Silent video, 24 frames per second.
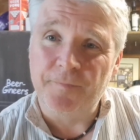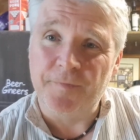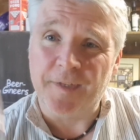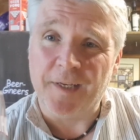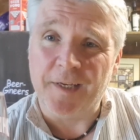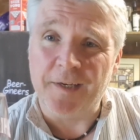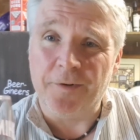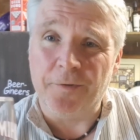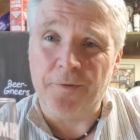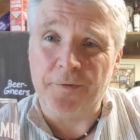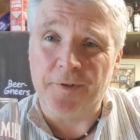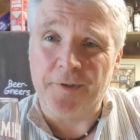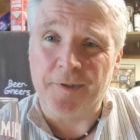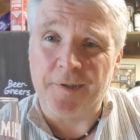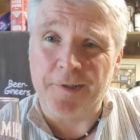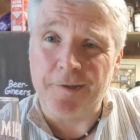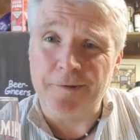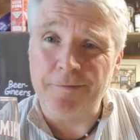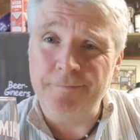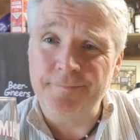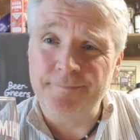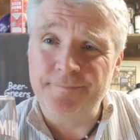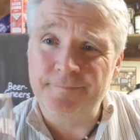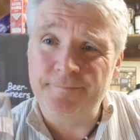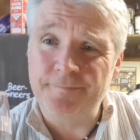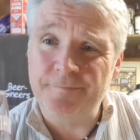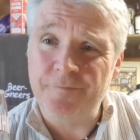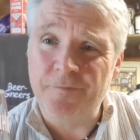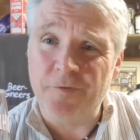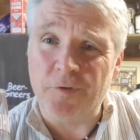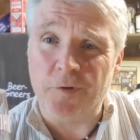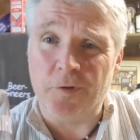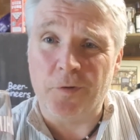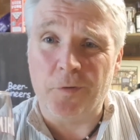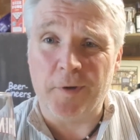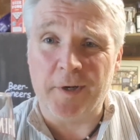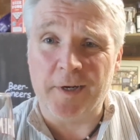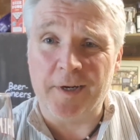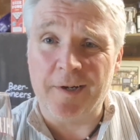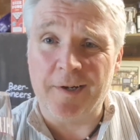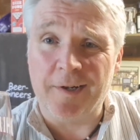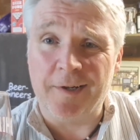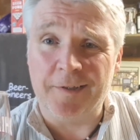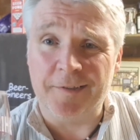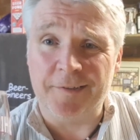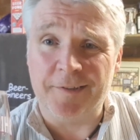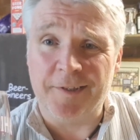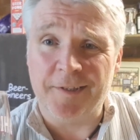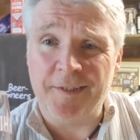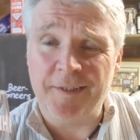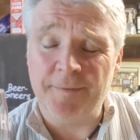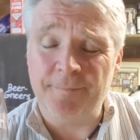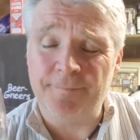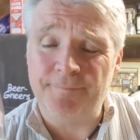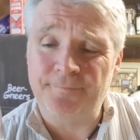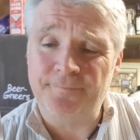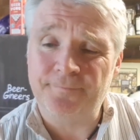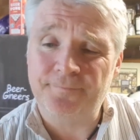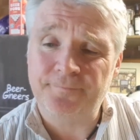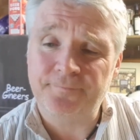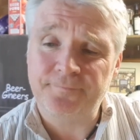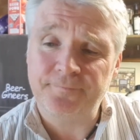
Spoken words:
They know what they're doing for quite a long time.